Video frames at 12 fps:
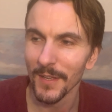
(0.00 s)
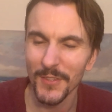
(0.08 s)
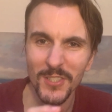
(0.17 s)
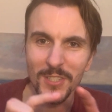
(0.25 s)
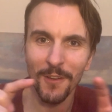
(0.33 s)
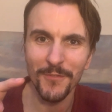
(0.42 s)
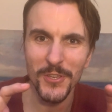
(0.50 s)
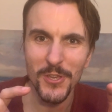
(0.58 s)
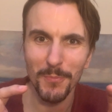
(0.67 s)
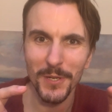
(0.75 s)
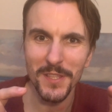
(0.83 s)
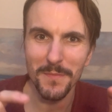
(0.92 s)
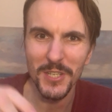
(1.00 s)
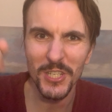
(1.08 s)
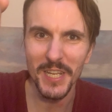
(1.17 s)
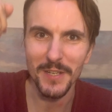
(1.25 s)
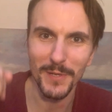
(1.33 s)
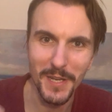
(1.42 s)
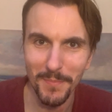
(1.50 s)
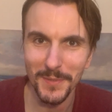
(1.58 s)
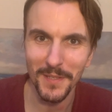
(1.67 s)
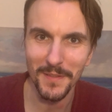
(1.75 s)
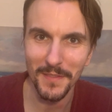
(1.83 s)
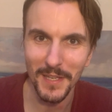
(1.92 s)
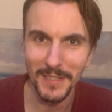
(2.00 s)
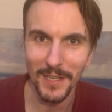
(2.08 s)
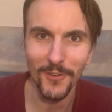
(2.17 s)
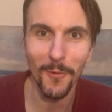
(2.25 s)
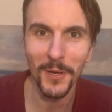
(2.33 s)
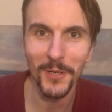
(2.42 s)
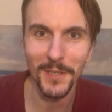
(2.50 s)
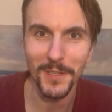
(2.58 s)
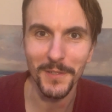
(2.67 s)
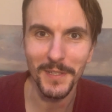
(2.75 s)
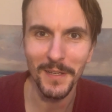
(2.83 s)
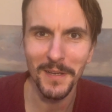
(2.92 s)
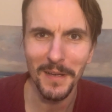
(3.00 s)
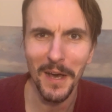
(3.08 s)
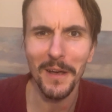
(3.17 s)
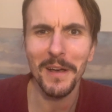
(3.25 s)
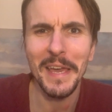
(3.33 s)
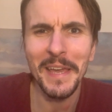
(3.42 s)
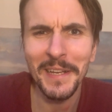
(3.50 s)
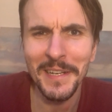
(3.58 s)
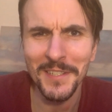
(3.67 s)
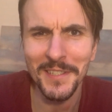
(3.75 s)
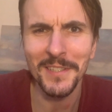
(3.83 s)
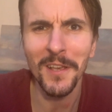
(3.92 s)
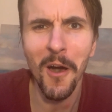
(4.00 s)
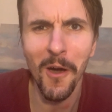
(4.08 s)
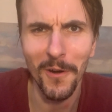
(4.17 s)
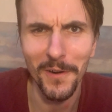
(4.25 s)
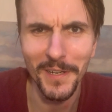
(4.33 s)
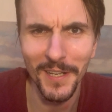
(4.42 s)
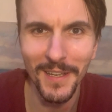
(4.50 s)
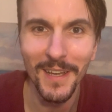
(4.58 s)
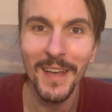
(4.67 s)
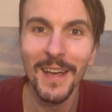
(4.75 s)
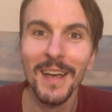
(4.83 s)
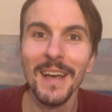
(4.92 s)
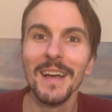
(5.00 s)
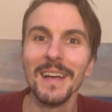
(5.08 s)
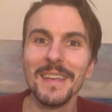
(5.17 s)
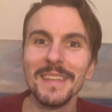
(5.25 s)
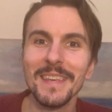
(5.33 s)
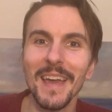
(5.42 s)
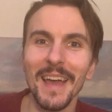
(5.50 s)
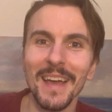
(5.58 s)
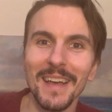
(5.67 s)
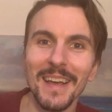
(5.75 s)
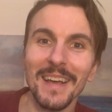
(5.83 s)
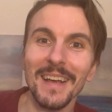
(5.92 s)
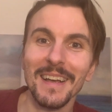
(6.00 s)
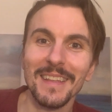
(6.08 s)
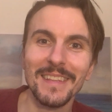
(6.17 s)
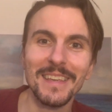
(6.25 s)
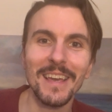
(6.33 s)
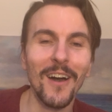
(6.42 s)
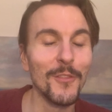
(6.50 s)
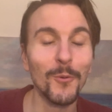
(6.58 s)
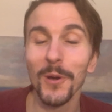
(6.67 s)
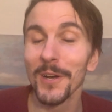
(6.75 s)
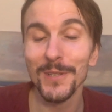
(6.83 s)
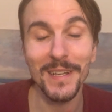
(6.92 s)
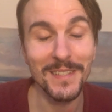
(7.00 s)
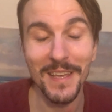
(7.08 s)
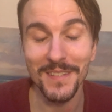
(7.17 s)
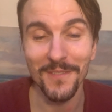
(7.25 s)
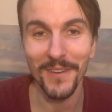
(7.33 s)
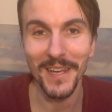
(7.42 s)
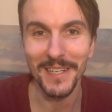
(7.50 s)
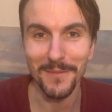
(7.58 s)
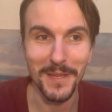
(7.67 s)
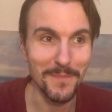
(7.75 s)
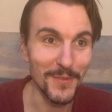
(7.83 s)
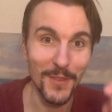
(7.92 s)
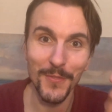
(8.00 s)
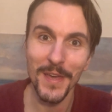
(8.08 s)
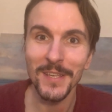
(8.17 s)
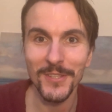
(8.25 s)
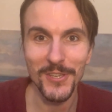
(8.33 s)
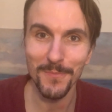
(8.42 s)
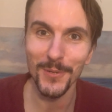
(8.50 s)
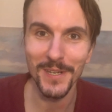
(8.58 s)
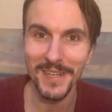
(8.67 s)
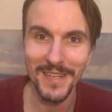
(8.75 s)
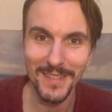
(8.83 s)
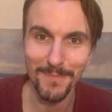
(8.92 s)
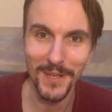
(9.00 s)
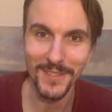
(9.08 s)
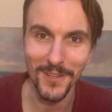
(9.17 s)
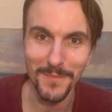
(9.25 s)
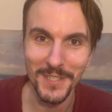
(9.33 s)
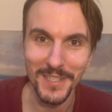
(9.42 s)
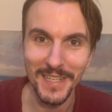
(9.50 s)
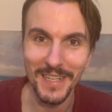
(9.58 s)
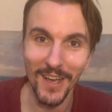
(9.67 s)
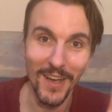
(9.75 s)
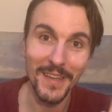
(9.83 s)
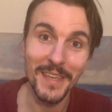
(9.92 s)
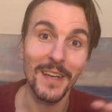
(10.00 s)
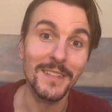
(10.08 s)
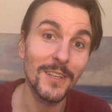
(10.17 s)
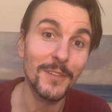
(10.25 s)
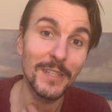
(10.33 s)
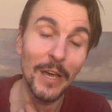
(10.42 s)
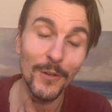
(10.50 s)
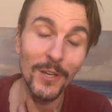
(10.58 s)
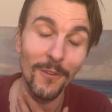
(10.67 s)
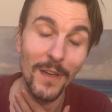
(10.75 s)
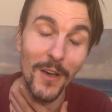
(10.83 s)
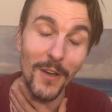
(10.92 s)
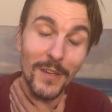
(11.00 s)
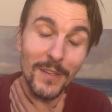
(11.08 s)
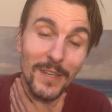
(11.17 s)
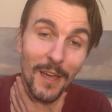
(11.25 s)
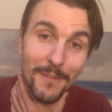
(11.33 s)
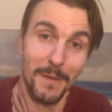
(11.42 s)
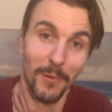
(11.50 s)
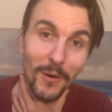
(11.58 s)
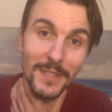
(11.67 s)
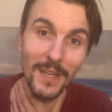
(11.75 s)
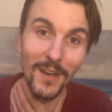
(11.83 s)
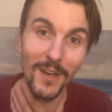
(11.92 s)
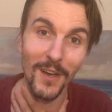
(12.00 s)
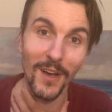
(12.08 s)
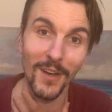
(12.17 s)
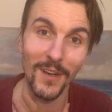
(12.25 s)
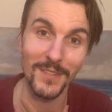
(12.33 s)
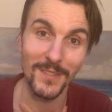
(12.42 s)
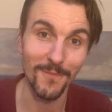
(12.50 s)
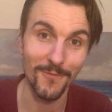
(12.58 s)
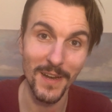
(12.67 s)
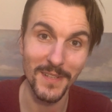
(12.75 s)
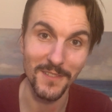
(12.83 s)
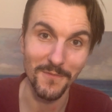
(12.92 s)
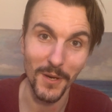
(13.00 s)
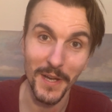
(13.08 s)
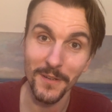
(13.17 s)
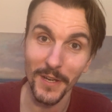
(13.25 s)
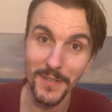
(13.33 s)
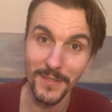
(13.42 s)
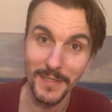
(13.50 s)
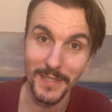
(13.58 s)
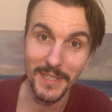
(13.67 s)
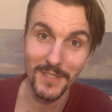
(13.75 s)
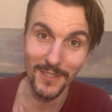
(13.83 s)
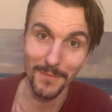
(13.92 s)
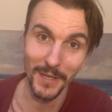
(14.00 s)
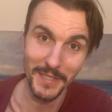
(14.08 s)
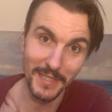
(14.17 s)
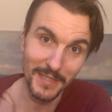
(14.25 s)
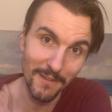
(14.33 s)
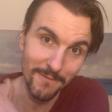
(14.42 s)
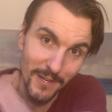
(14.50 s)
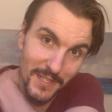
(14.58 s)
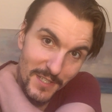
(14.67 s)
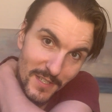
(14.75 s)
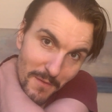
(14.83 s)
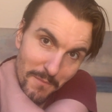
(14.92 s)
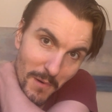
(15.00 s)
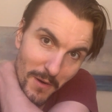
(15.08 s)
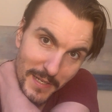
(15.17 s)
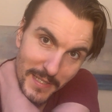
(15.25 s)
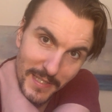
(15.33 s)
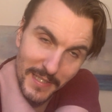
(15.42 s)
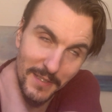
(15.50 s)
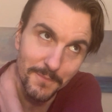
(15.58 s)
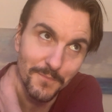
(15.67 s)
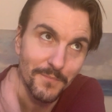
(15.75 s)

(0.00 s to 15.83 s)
the stuff that you put in the machine when you turn the thing down. Oh my god, Luke, English is hard. Yeah, the word is evading me, but the thing that you put in an espresso machine, Café Pod are some friends of mine. I used to teach them, I did their French marketing.